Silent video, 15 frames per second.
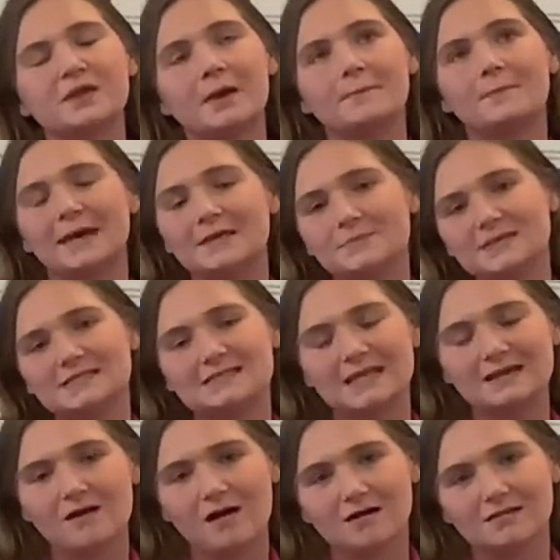babies, they
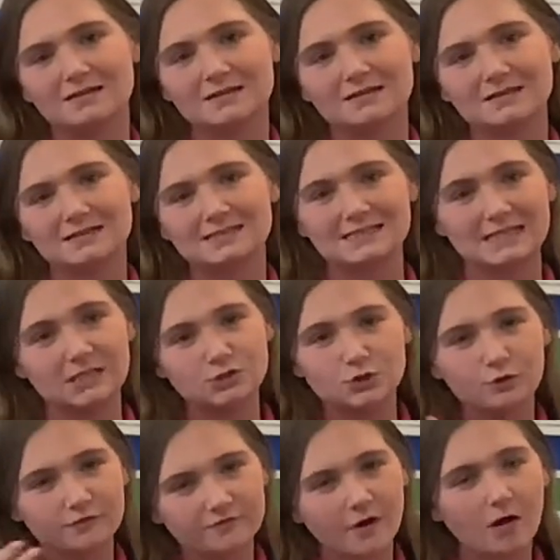can't see too
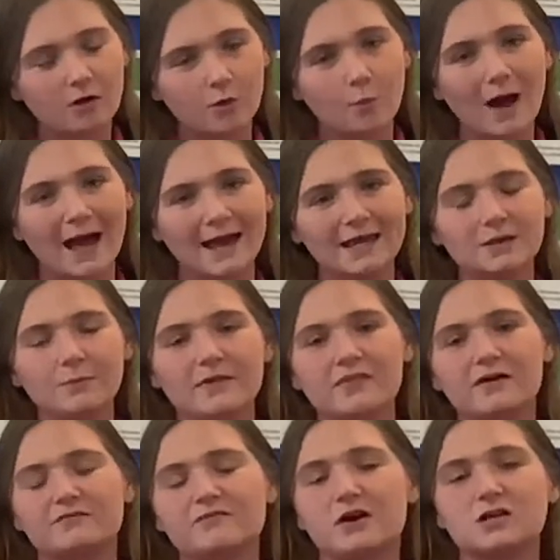far away when
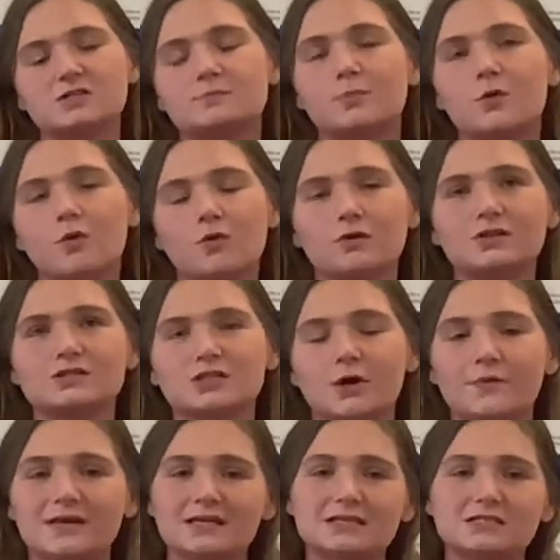they're first born, so
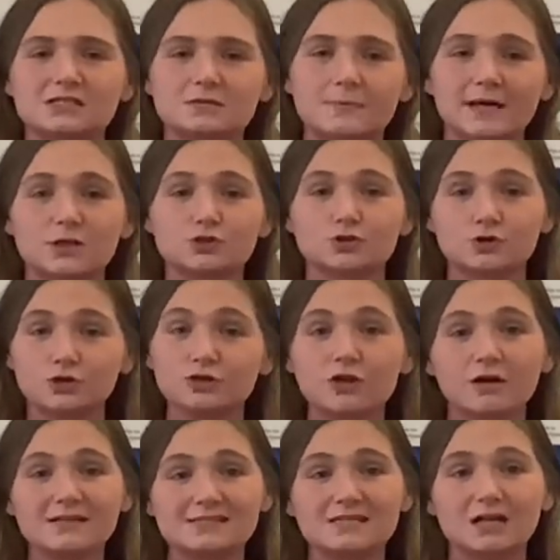it is just making sure you're
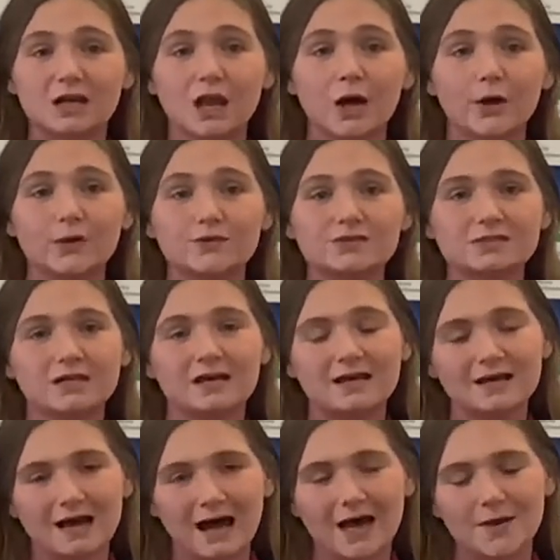nice and close,
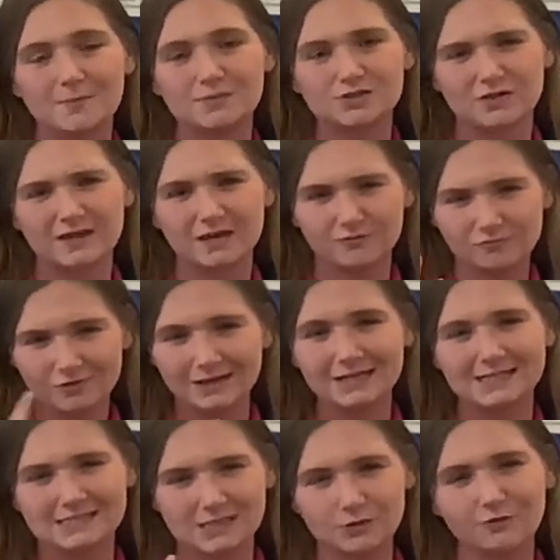so they can really
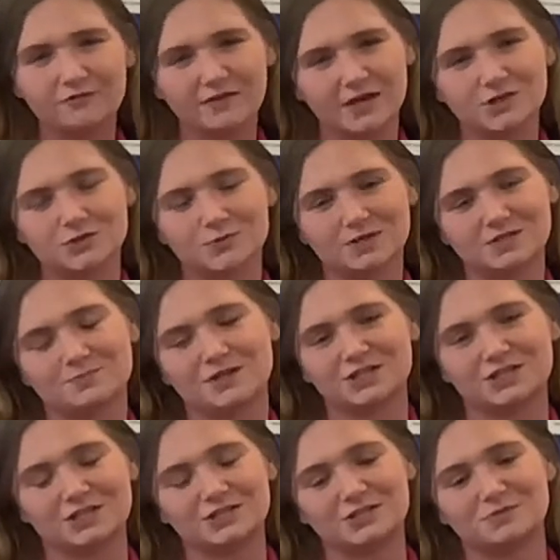see your facial
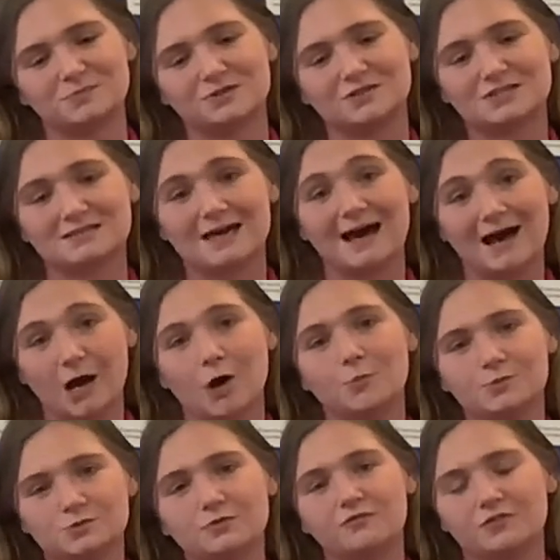expressions, because that
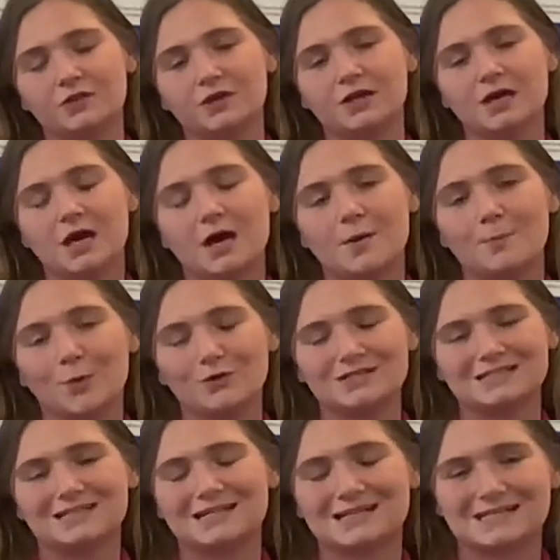helps with the
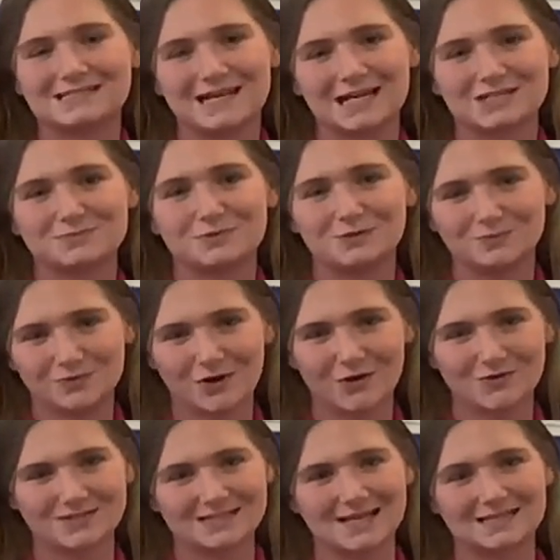bonding and attachment
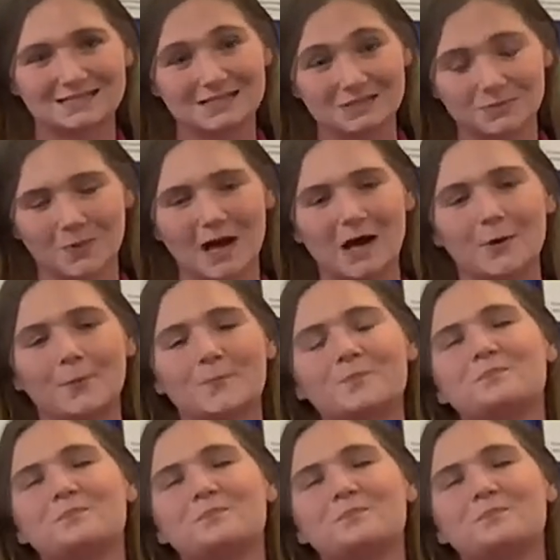process as well.